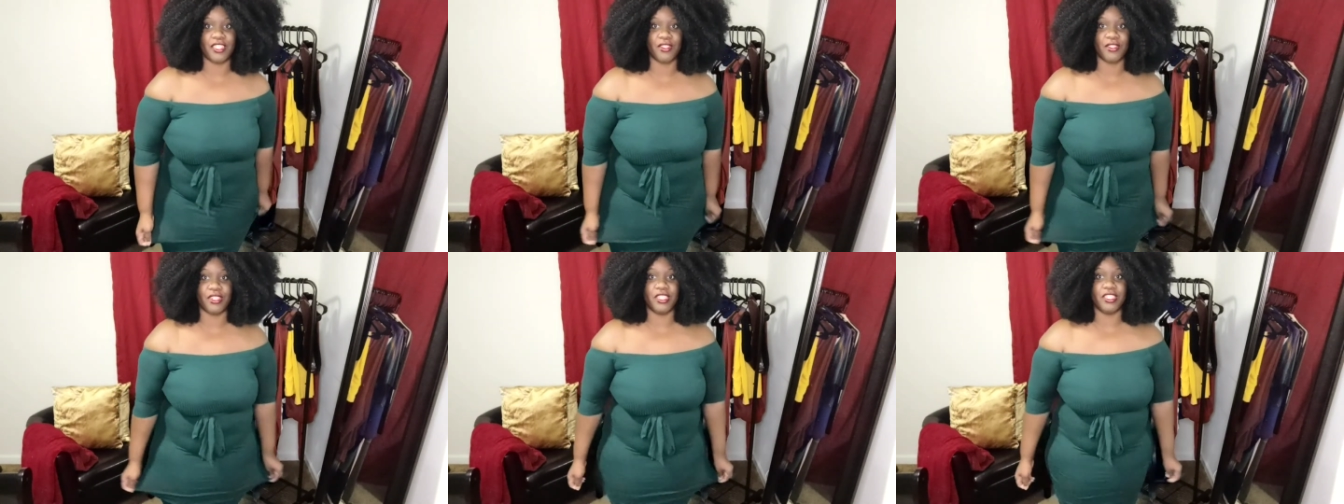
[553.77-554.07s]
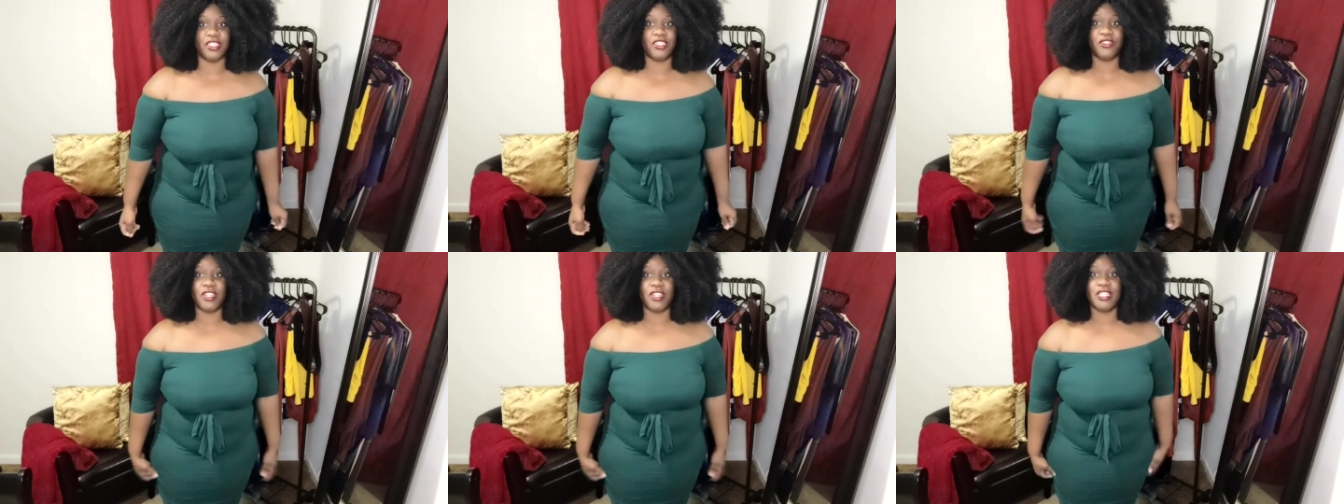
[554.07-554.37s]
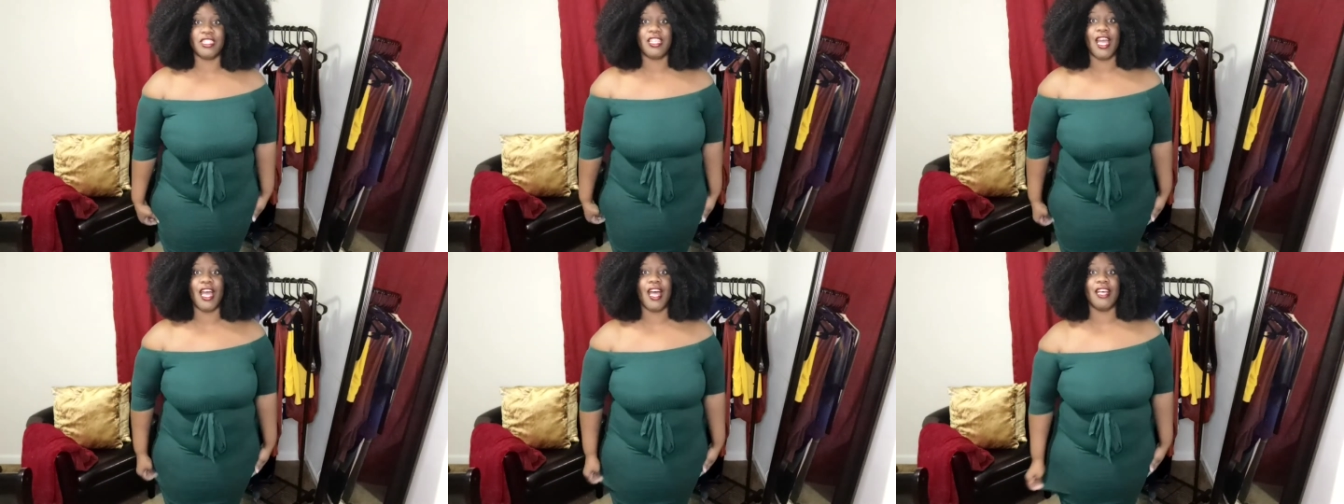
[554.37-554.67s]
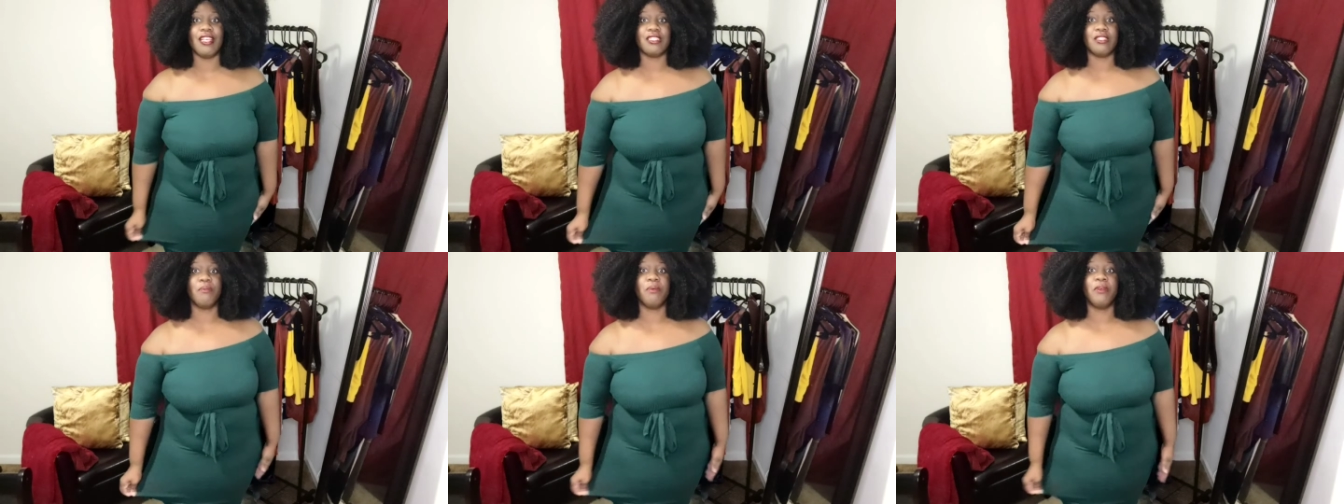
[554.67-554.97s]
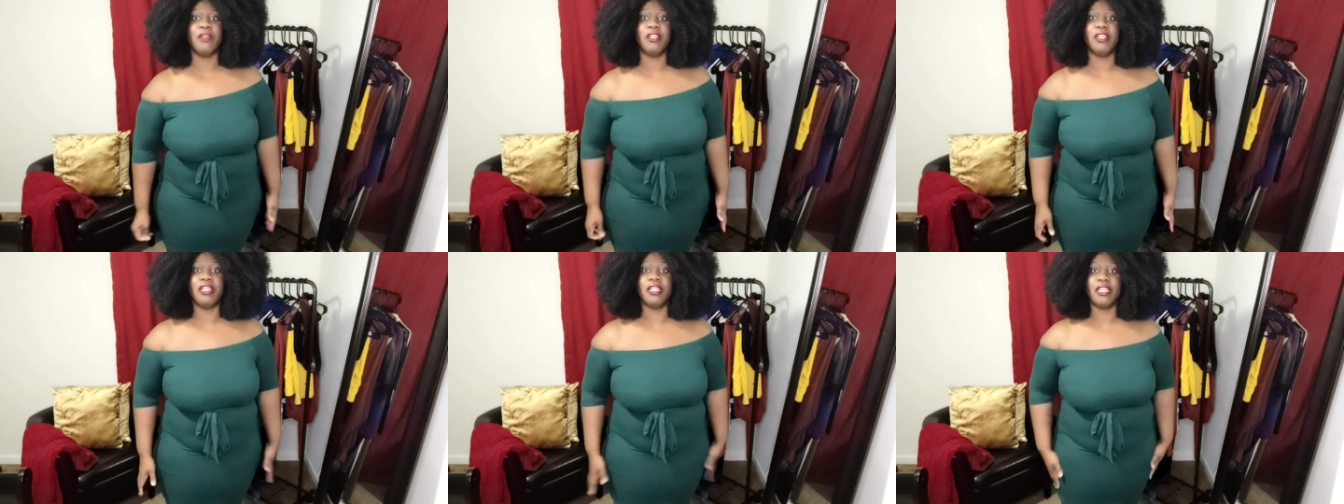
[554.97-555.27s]
So this dress has
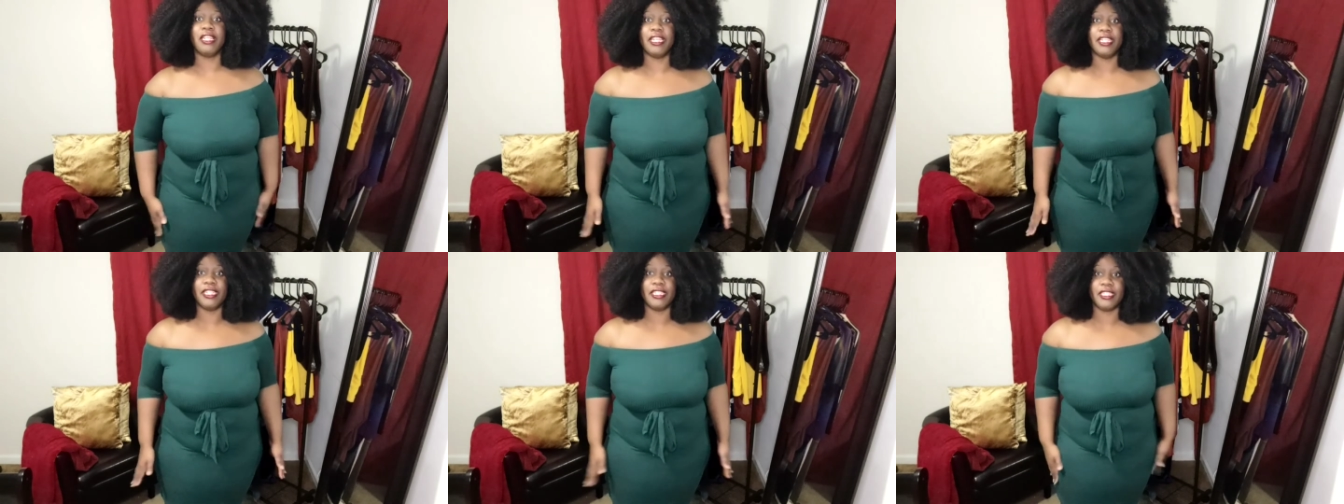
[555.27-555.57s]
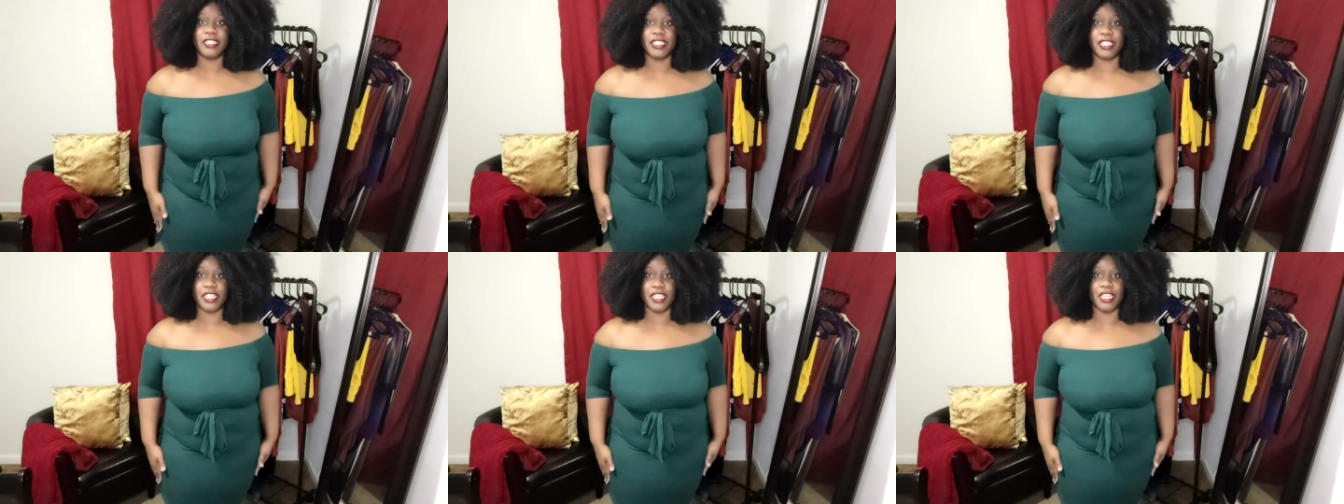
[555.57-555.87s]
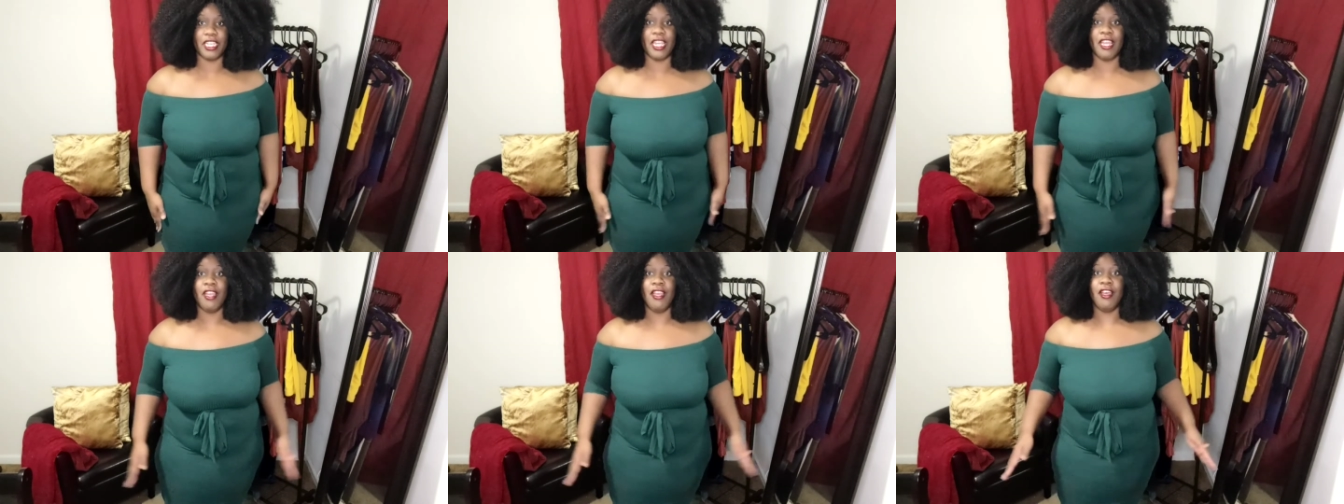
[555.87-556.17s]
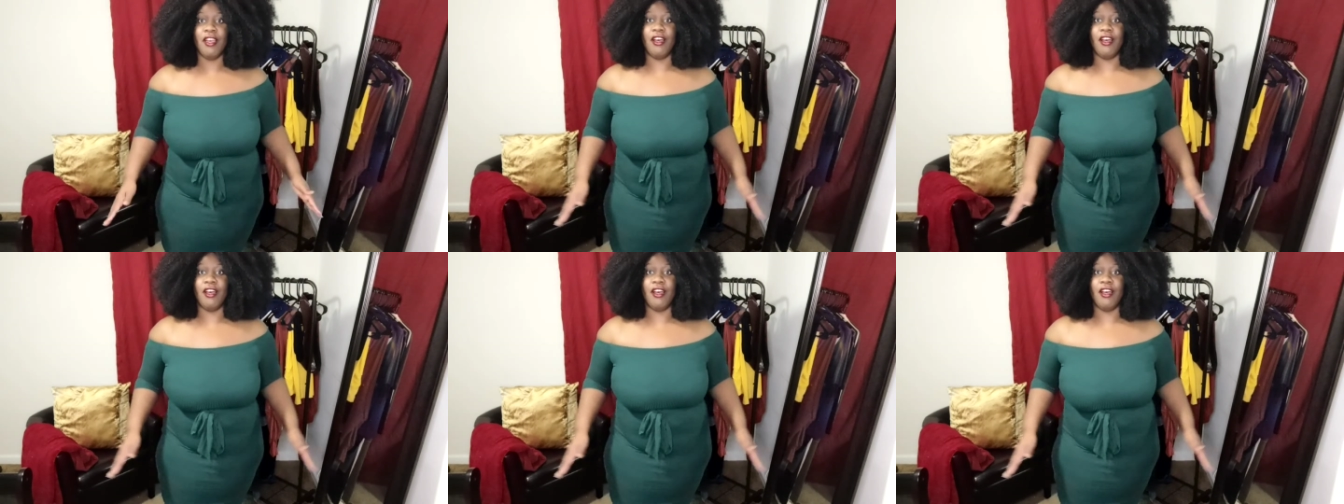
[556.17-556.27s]
plenty